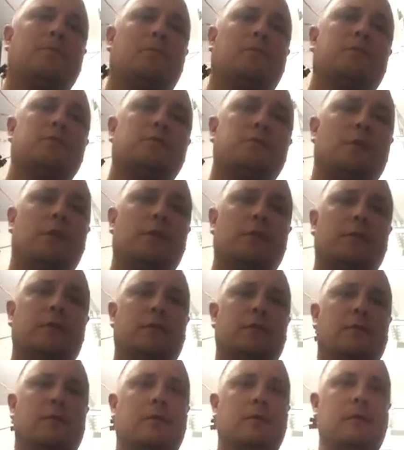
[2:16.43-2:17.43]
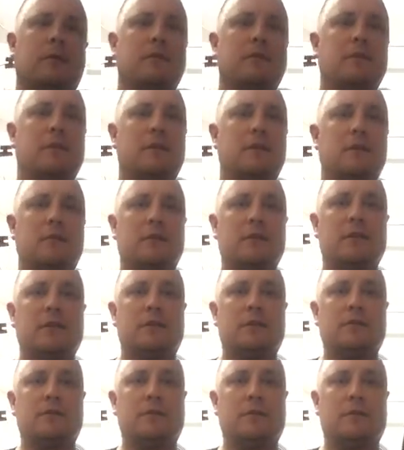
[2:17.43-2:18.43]
What you want to do is take your
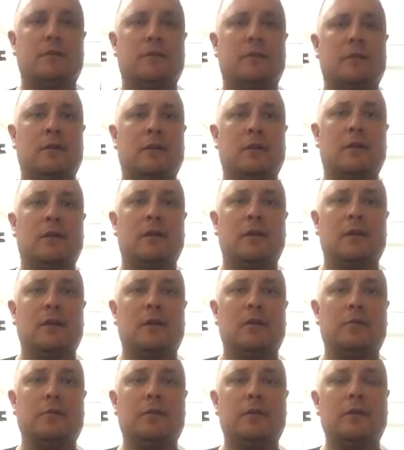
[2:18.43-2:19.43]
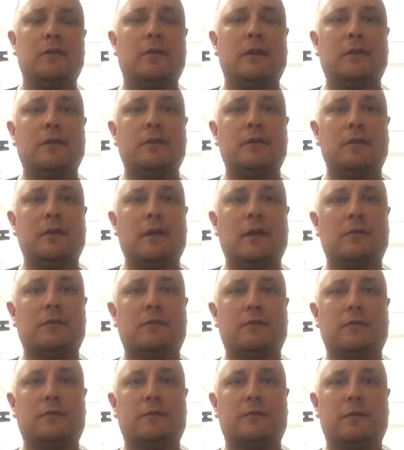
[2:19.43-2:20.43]
index finger and put it down the
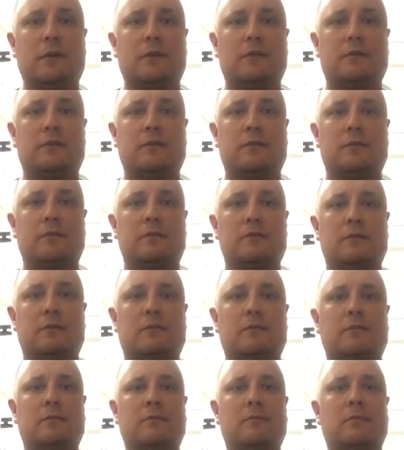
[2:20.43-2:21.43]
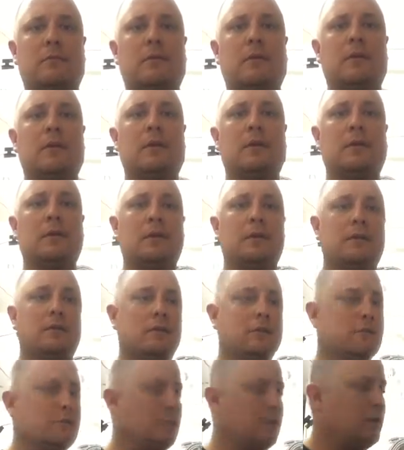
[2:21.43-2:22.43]
nozzle of the fire extinguisher.
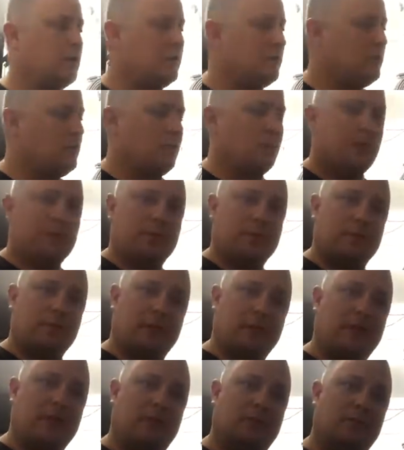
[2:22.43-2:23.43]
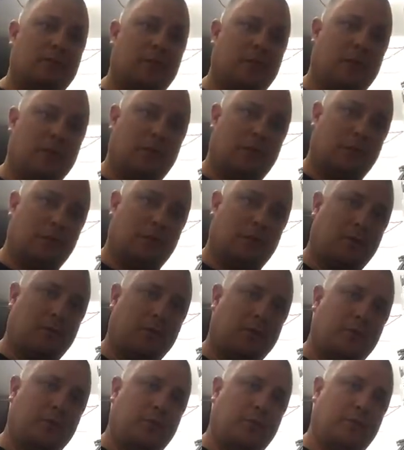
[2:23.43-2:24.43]
This way, when you aim,
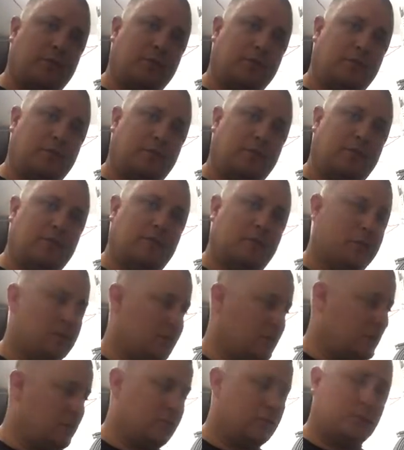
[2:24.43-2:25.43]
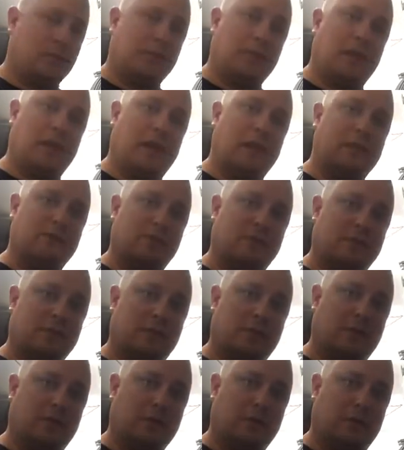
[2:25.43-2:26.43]
wherever you point your finger is where the agent is
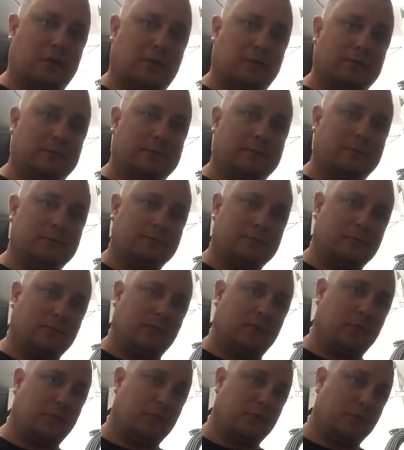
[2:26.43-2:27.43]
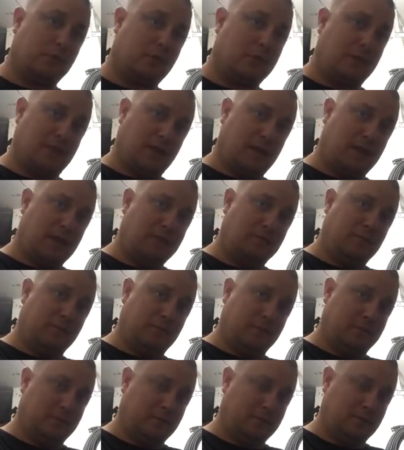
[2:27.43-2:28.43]
going to go. And where you want to aim
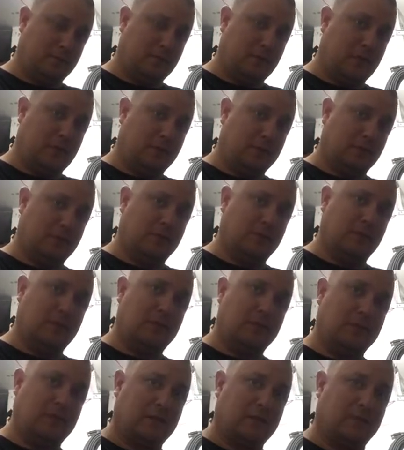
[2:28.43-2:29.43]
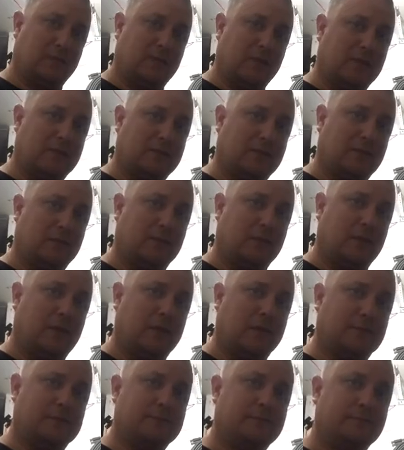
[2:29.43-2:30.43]
the agent is at the base of the
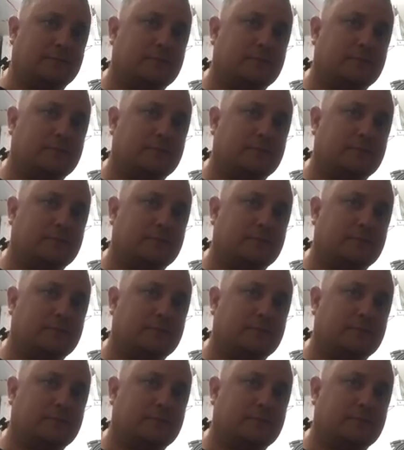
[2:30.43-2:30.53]
fire.